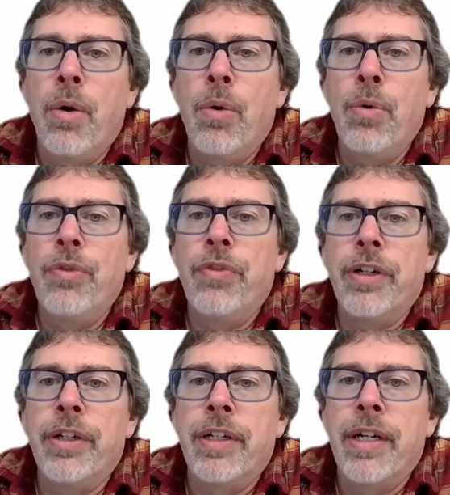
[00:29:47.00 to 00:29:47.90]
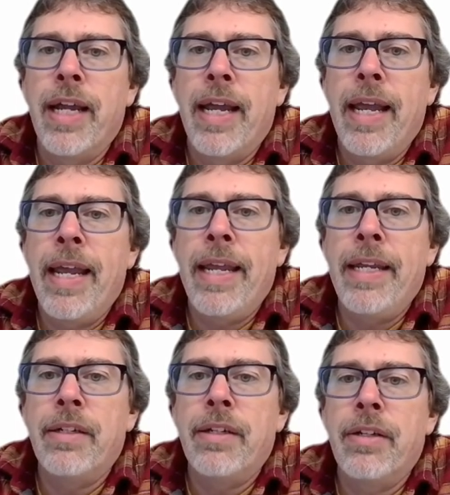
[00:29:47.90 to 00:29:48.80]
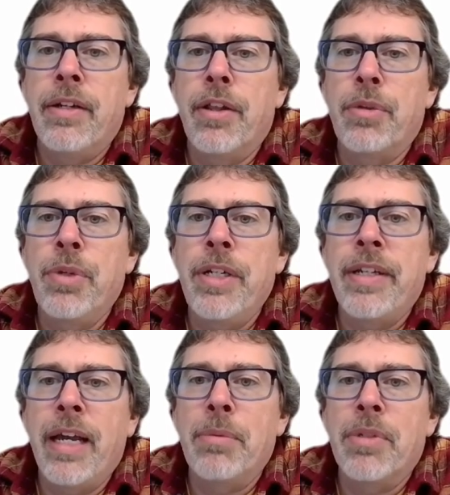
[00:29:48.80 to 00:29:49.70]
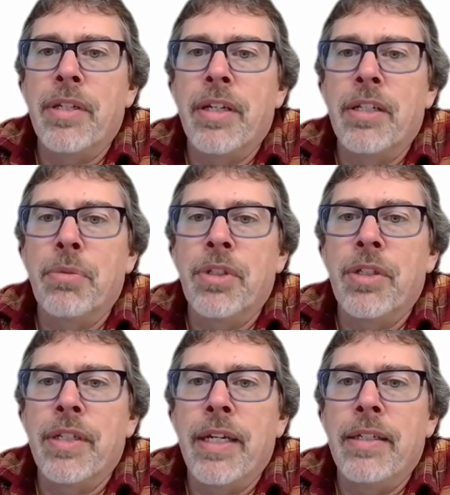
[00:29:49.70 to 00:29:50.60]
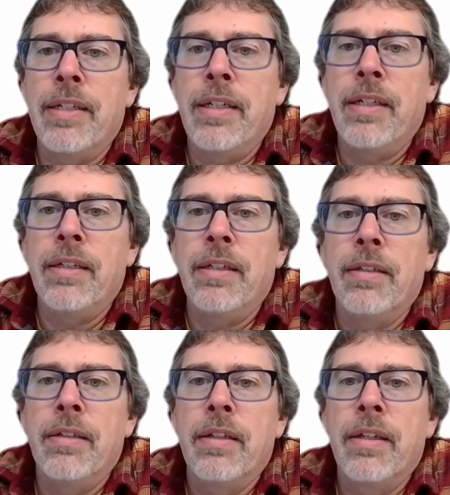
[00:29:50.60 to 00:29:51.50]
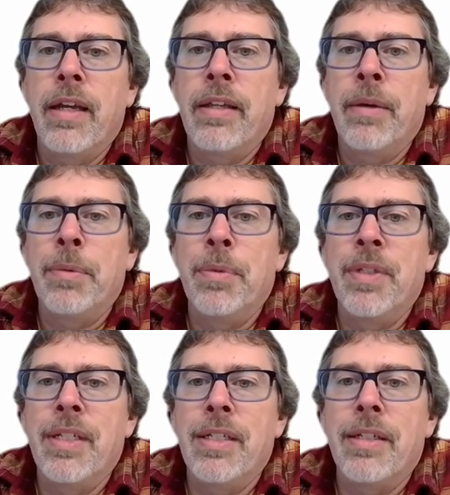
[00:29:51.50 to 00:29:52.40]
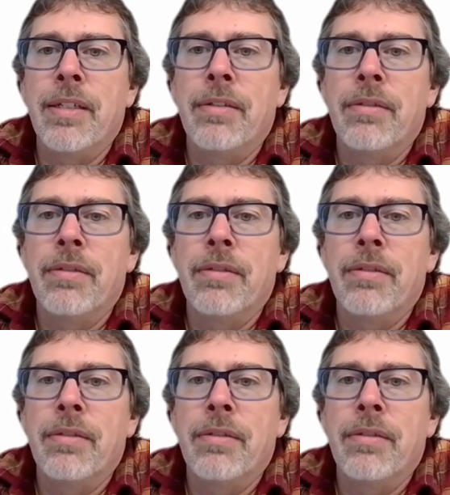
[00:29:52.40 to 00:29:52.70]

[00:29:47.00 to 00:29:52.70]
over 8 to the 3 times 6, which is 18. Okay, that one was easy.